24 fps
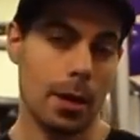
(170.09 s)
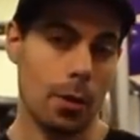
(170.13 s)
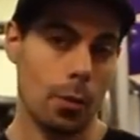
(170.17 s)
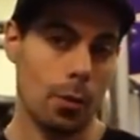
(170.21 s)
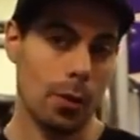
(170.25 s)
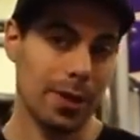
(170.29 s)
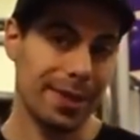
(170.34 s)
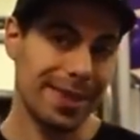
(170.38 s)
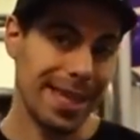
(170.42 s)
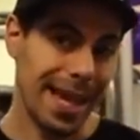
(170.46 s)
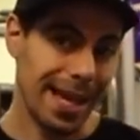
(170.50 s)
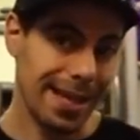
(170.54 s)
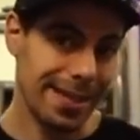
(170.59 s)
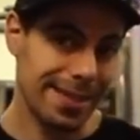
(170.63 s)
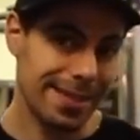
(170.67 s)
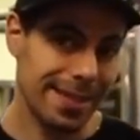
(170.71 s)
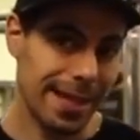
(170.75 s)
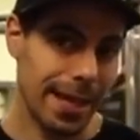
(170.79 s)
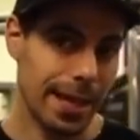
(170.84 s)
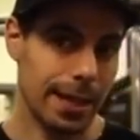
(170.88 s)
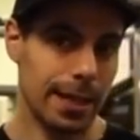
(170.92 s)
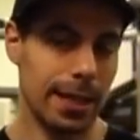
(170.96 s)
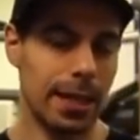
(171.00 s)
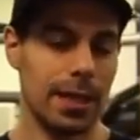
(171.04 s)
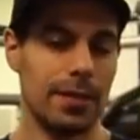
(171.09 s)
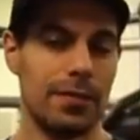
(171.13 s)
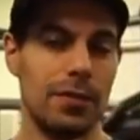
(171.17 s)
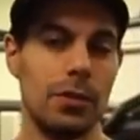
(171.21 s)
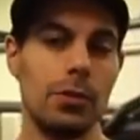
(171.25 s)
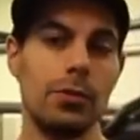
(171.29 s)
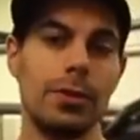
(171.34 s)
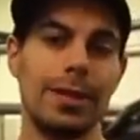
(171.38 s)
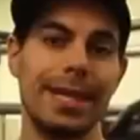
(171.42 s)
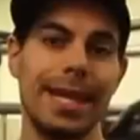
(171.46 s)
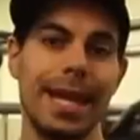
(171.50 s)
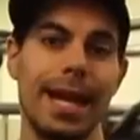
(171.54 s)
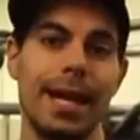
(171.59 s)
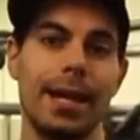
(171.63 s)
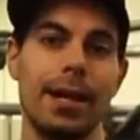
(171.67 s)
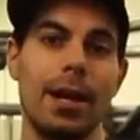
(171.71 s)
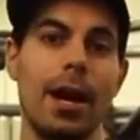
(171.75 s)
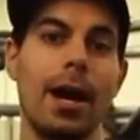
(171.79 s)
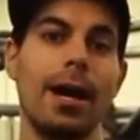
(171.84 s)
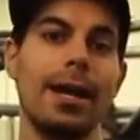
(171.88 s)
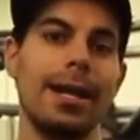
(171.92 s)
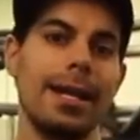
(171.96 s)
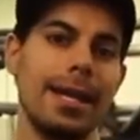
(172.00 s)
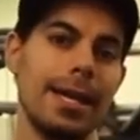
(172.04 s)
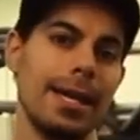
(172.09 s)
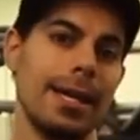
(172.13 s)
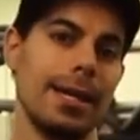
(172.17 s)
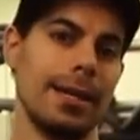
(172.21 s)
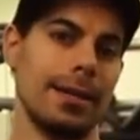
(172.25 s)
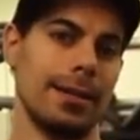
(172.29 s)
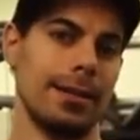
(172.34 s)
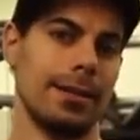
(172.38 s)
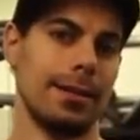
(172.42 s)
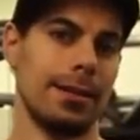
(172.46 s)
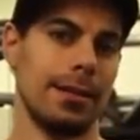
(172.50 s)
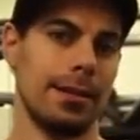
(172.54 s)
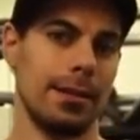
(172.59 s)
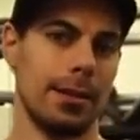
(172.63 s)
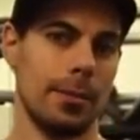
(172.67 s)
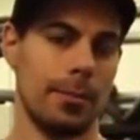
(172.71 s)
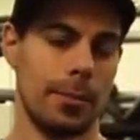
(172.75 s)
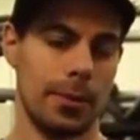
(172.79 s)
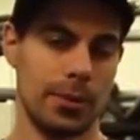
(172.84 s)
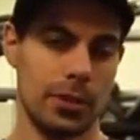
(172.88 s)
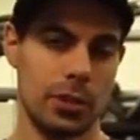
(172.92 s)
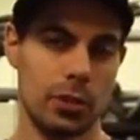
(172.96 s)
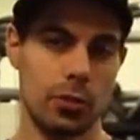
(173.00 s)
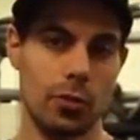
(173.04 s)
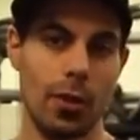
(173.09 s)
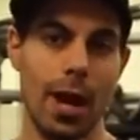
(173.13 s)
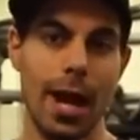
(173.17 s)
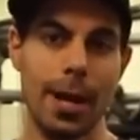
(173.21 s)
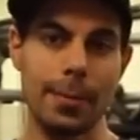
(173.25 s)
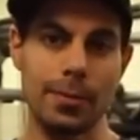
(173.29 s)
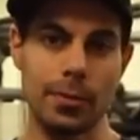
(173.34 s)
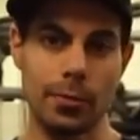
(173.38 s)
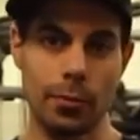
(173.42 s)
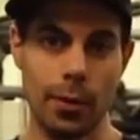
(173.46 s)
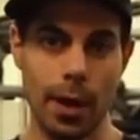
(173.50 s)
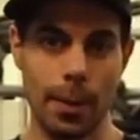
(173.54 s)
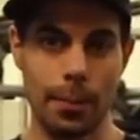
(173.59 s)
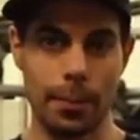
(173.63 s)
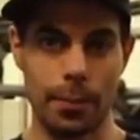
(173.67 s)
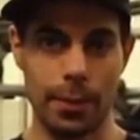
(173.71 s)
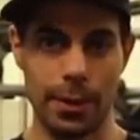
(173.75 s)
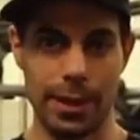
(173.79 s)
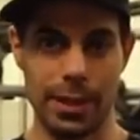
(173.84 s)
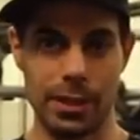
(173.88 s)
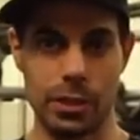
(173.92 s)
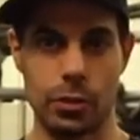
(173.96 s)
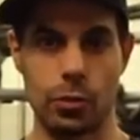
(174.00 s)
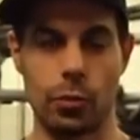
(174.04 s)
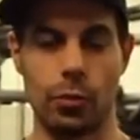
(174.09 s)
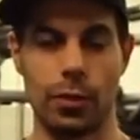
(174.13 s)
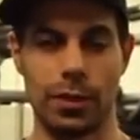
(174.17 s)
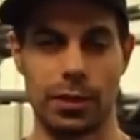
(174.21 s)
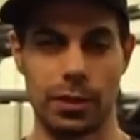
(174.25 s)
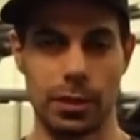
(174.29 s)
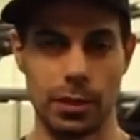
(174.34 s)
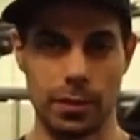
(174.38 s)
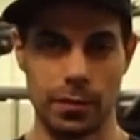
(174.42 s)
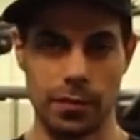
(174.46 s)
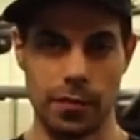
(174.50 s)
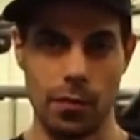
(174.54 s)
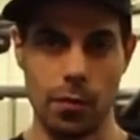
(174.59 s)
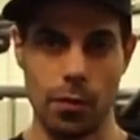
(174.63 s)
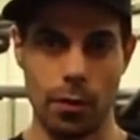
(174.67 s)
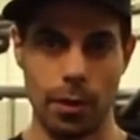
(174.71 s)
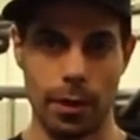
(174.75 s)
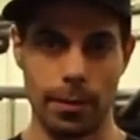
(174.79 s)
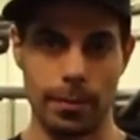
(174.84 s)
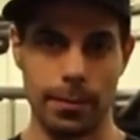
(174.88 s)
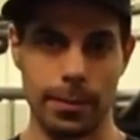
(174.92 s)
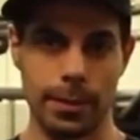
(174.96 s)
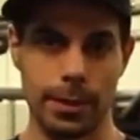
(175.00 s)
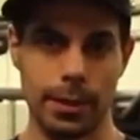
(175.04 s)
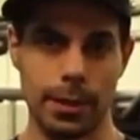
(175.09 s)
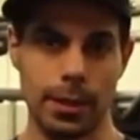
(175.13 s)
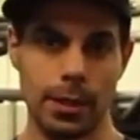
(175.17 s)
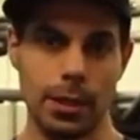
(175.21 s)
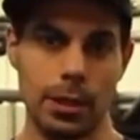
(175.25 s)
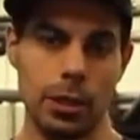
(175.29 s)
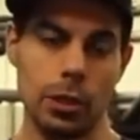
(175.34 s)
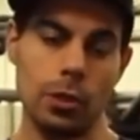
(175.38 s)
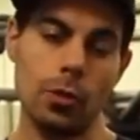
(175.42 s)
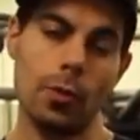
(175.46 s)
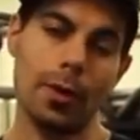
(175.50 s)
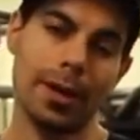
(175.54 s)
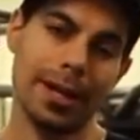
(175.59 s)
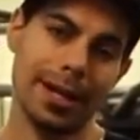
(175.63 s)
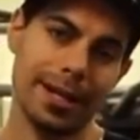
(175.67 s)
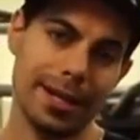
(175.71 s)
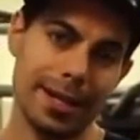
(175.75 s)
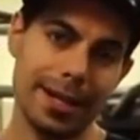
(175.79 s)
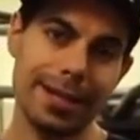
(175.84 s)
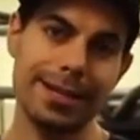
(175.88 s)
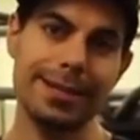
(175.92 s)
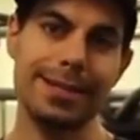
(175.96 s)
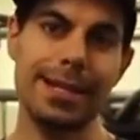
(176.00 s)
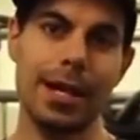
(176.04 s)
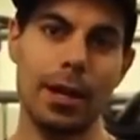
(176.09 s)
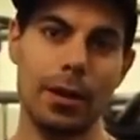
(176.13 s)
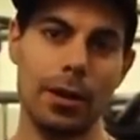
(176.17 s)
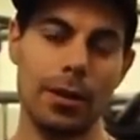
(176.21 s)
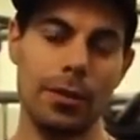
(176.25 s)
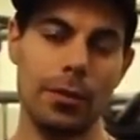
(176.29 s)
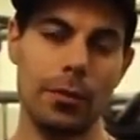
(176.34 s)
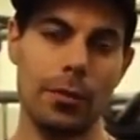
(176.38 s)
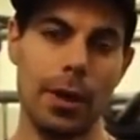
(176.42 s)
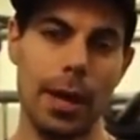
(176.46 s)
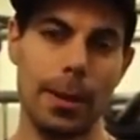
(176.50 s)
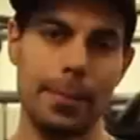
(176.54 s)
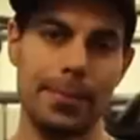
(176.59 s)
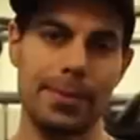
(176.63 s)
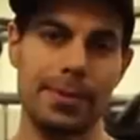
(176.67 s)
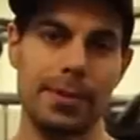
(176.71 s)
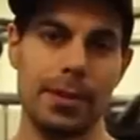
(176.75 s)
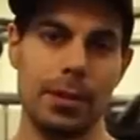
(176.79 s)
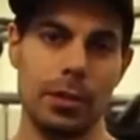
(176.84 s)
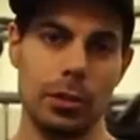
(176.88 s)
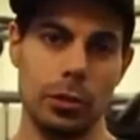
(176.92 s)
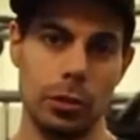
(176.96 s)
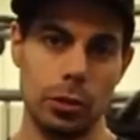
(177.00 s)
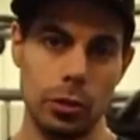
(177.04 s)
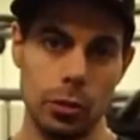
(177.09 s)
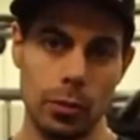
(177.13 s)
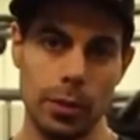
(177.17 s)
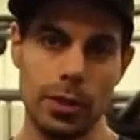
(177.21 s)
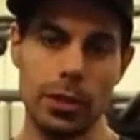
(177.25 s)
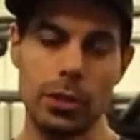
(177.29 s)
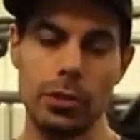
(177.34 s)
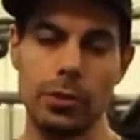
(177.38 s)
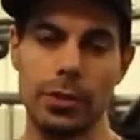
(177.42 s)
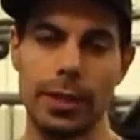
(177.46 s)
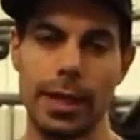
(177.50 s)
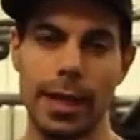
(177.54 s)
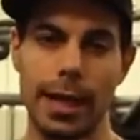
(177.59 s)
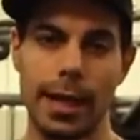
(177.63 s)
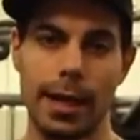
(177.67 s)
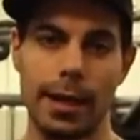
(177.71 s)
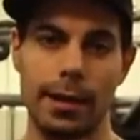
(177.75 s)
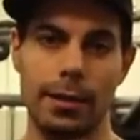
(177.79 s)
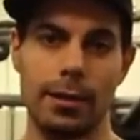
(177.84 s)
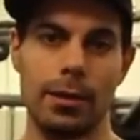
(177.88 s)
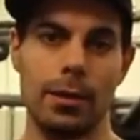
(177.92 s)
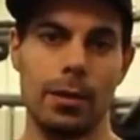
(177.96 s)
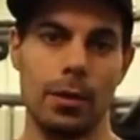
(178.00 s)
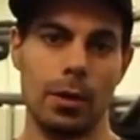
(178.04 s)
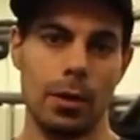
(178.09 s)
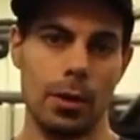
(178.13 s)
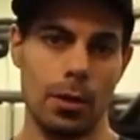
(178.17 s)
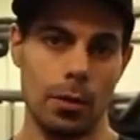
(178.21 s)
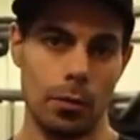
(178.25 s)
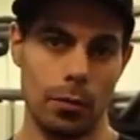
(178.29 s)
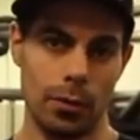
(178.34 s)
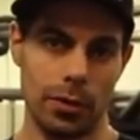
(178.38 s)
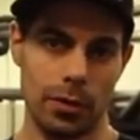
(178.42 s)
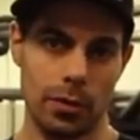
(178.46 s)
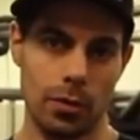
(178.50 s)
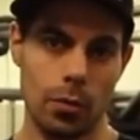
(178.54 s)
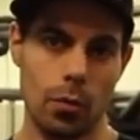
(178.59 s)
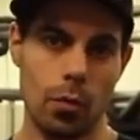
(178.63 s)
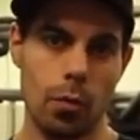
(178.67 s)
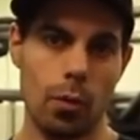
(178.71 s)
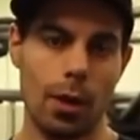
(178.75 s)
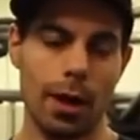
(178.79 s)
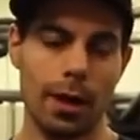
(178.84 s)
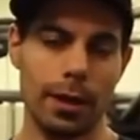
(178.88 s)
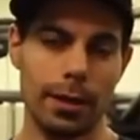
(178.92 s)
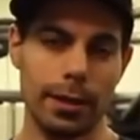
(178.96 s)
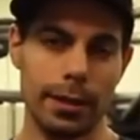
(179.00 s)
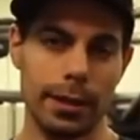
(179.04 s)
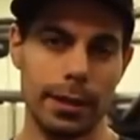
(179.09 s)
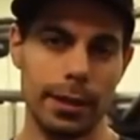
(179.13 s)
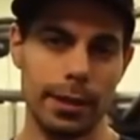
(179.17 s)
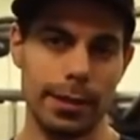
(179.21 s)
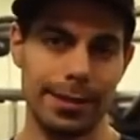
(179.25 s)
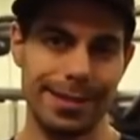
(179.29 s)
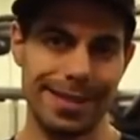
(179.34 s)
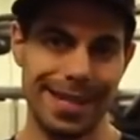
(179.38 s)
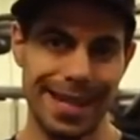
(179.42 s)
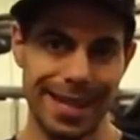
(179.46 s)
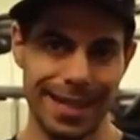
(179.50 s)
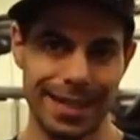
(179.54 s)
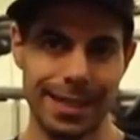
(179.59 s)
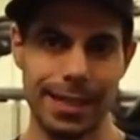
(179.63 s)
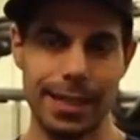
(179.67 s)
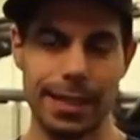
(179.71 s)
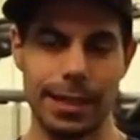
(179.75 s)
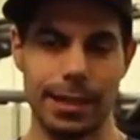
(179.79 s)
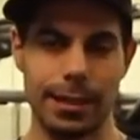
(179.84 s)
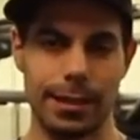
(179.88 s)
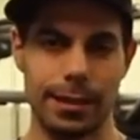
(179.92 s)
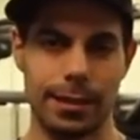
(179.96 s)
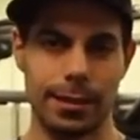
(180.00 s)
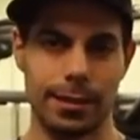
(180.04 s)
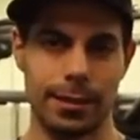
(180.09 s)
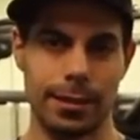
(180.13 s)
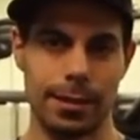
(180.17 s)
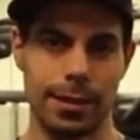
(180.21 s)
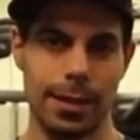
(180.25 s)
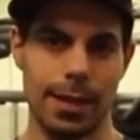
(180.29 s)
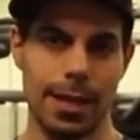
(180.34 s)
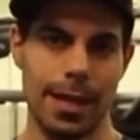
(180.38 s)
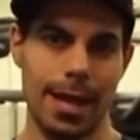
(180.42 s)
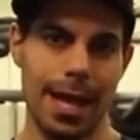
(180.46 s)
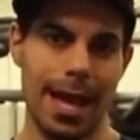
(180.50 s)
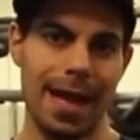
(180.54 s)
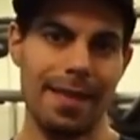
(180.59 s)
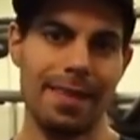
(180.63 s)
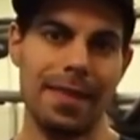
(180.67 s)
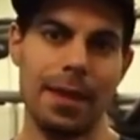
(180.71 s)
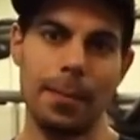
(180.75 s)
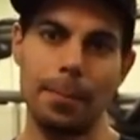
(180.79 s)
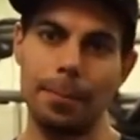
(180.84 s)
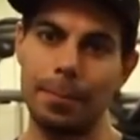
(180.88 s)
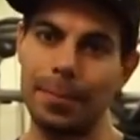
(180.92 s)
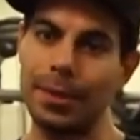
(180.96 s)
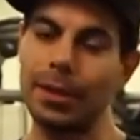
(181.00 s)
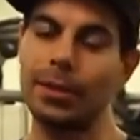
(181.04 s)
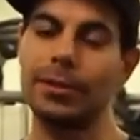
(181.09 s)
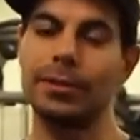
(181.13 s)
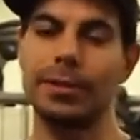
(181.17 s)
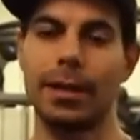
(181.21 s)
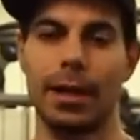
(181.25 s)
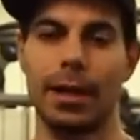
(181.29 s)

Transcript: With that said, if you cannot hit the prescribed rep range with good form, you want to cut down on the reps, do what you can with quality technique, and then build